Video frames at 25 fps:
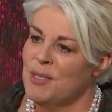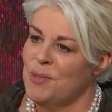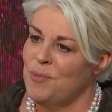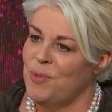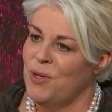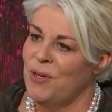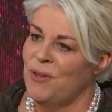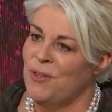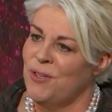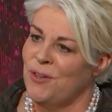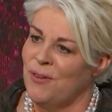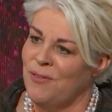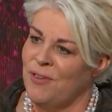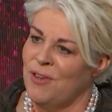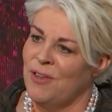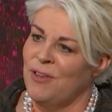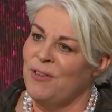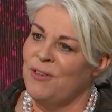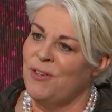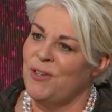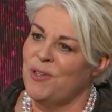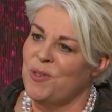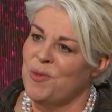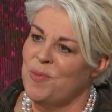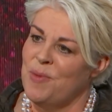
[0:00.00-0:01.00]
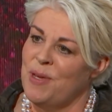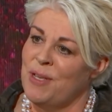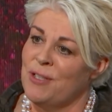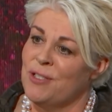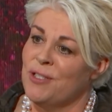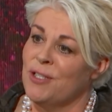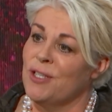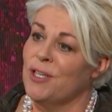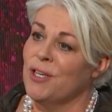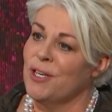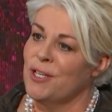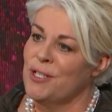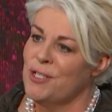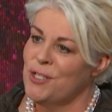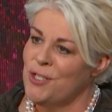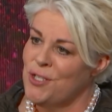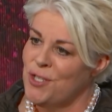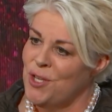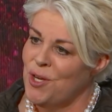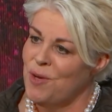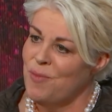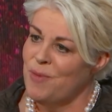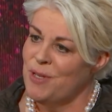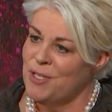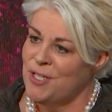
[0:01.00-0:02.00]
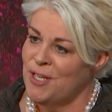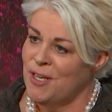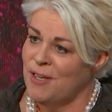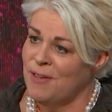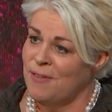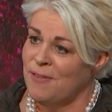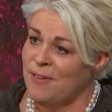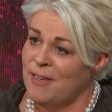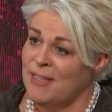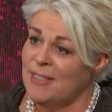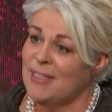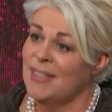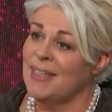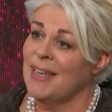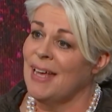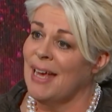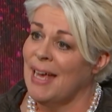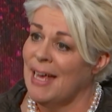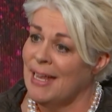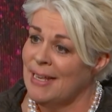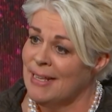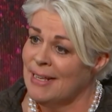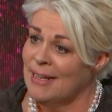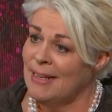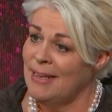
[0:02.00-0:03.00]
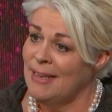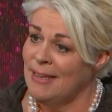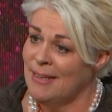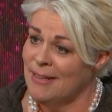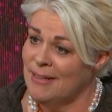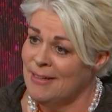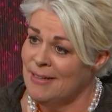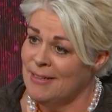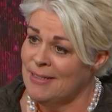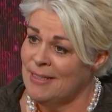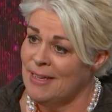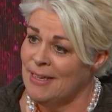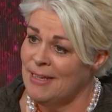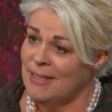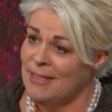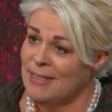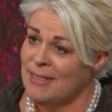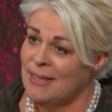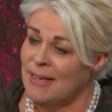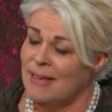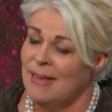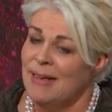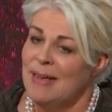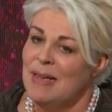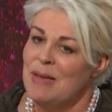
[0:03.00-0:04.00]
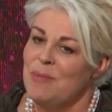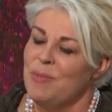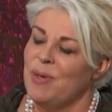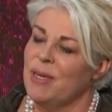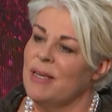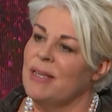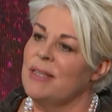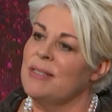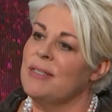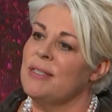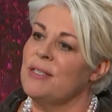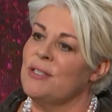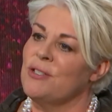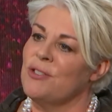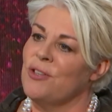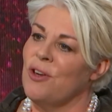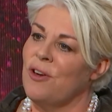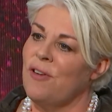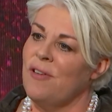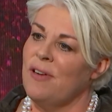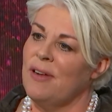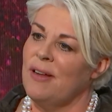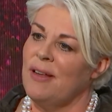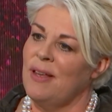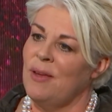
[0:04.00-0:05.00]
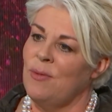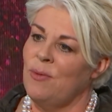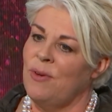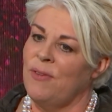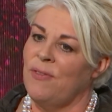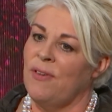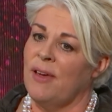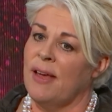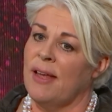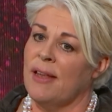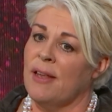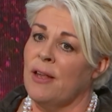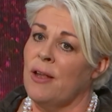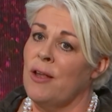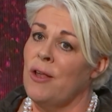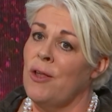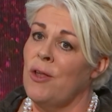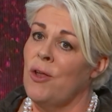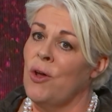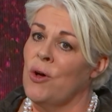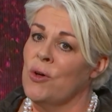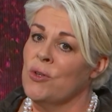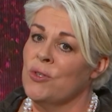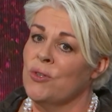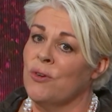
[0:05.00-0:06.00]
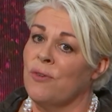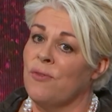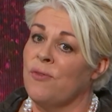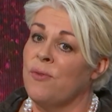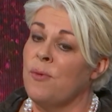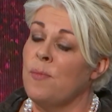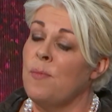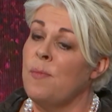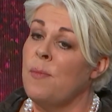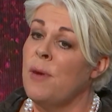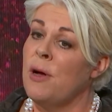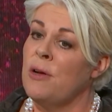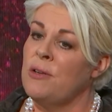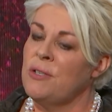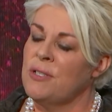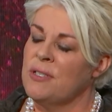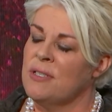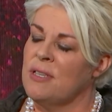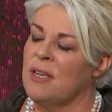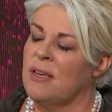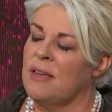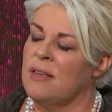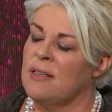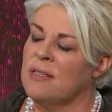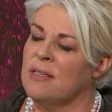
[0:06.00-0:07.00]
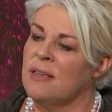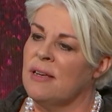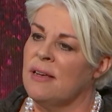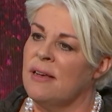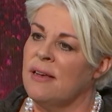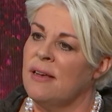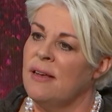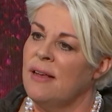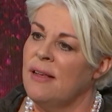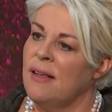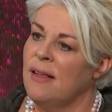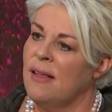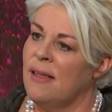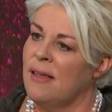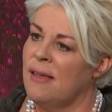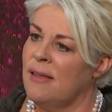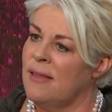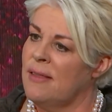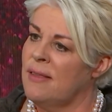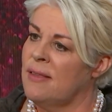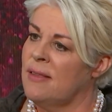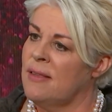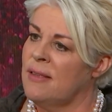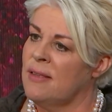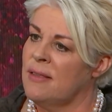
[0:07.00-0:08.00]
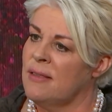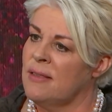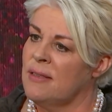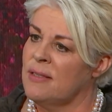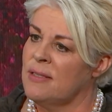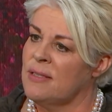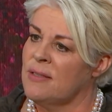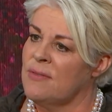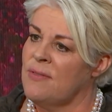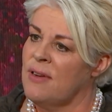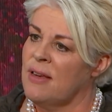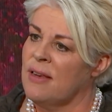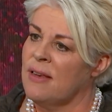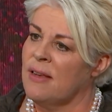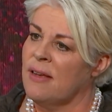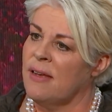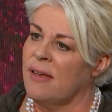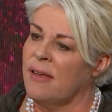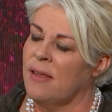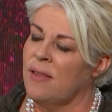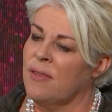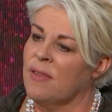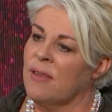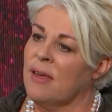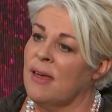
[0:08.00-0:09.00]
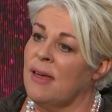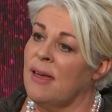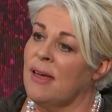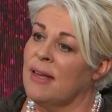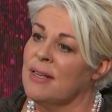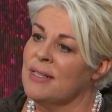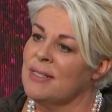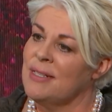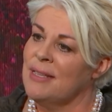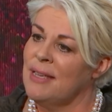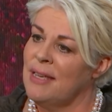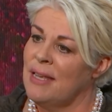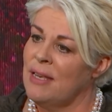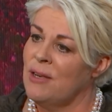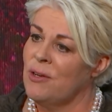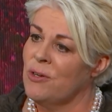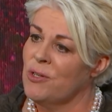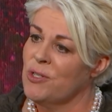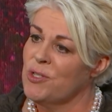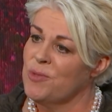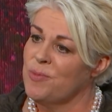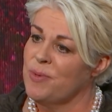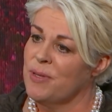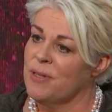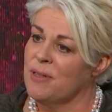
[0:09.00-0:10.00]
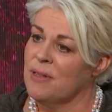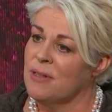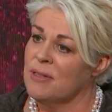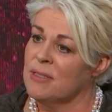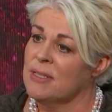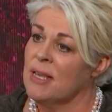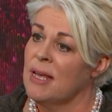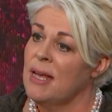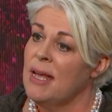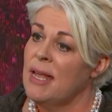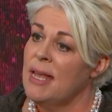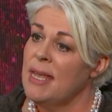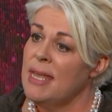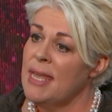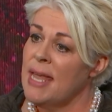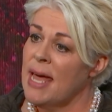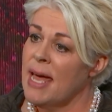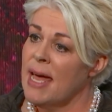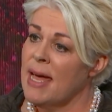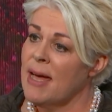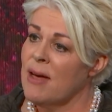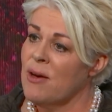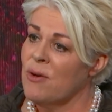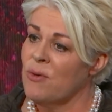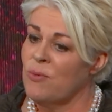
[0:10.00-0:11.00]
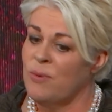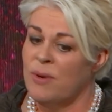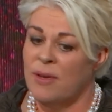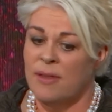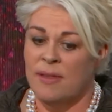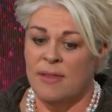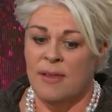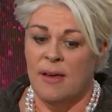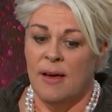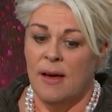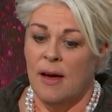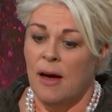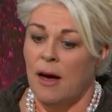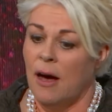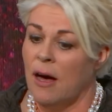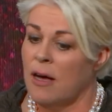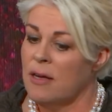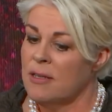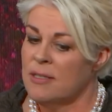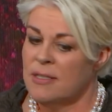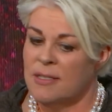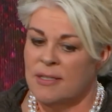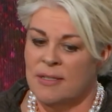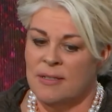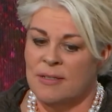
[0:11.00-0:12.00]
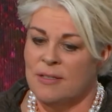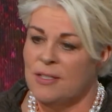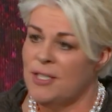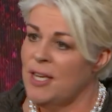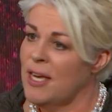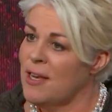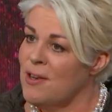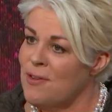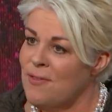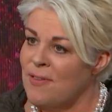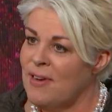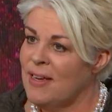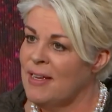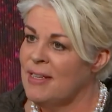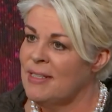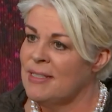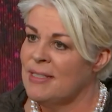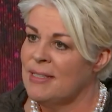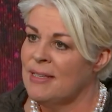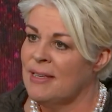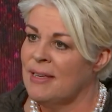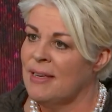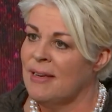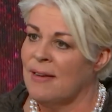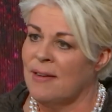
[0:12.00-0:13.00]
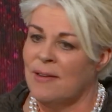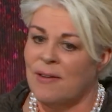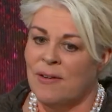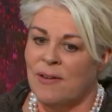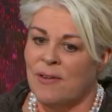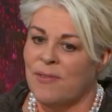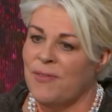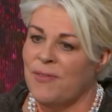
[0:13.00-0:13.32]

the beauty of it. You just mentioned consumer-generated and clinical data, because historically we've had a lot of the most data that's around our healthcare actually in hospitals. Now, with us generating our